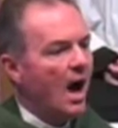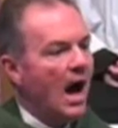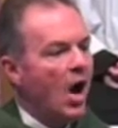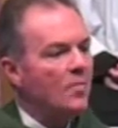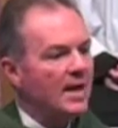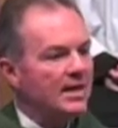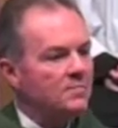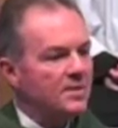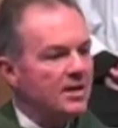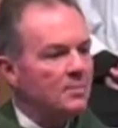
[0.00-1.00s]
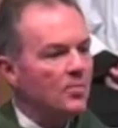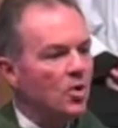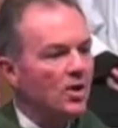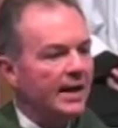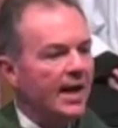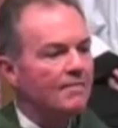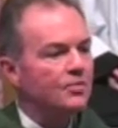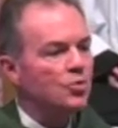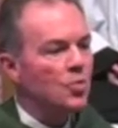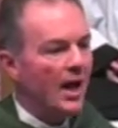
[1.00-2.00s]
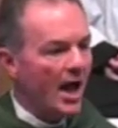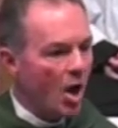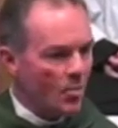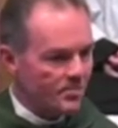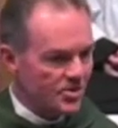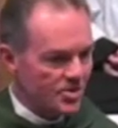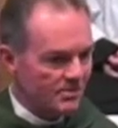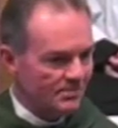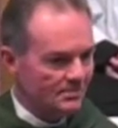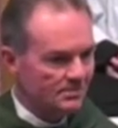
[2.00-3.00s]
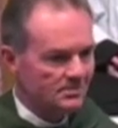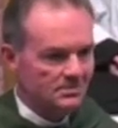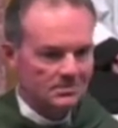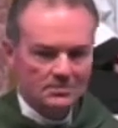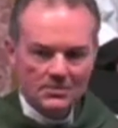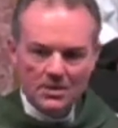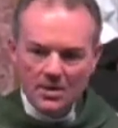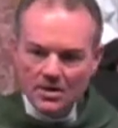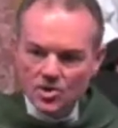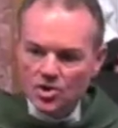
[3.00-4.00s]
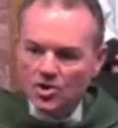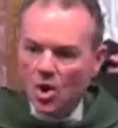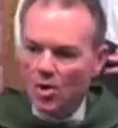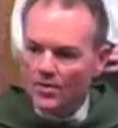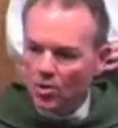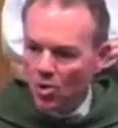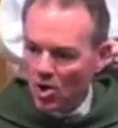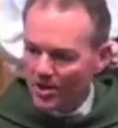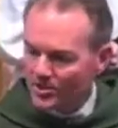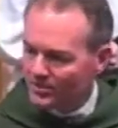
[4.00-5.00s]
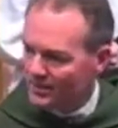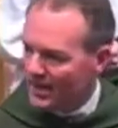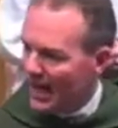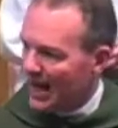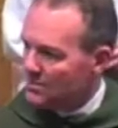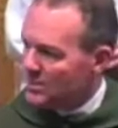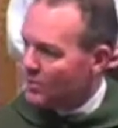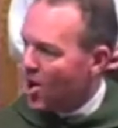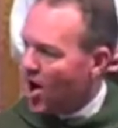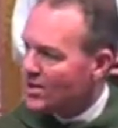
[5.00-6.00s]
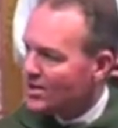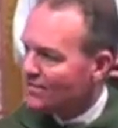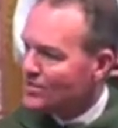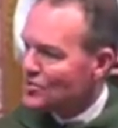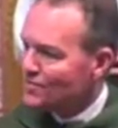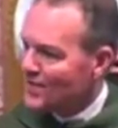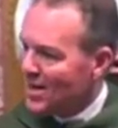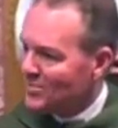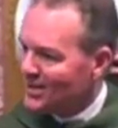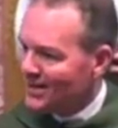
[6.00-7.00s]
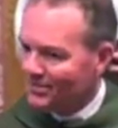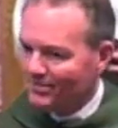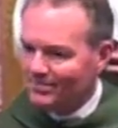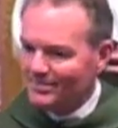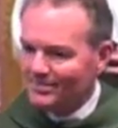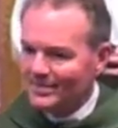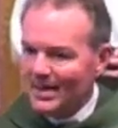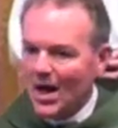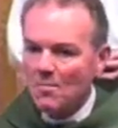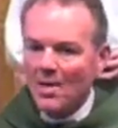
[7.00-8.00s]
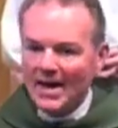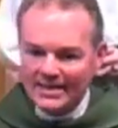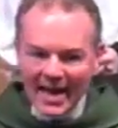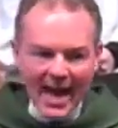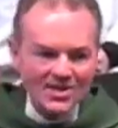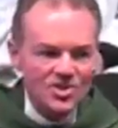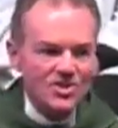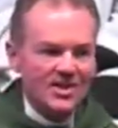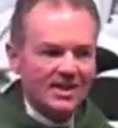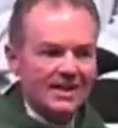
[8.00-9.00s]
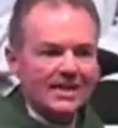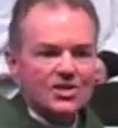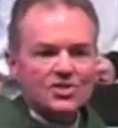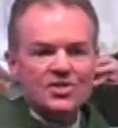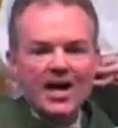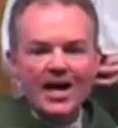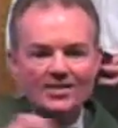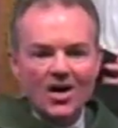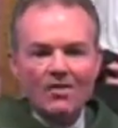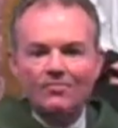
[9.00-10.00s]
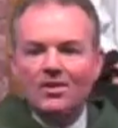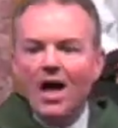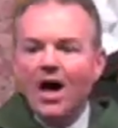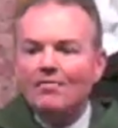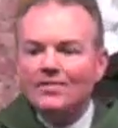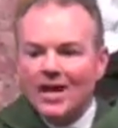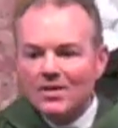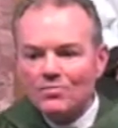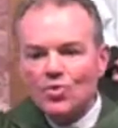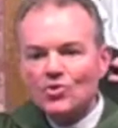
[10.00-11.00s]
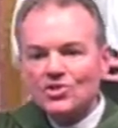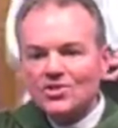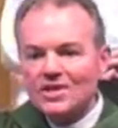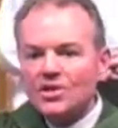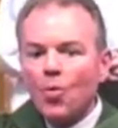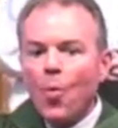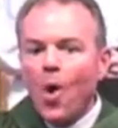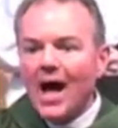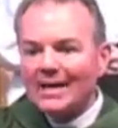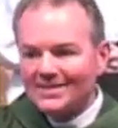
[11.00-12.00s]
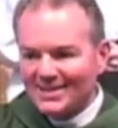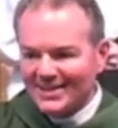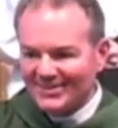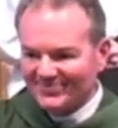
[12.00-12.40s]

How many people have you helped to know the Lord and be part of his family by casting his net of love and mercy widely?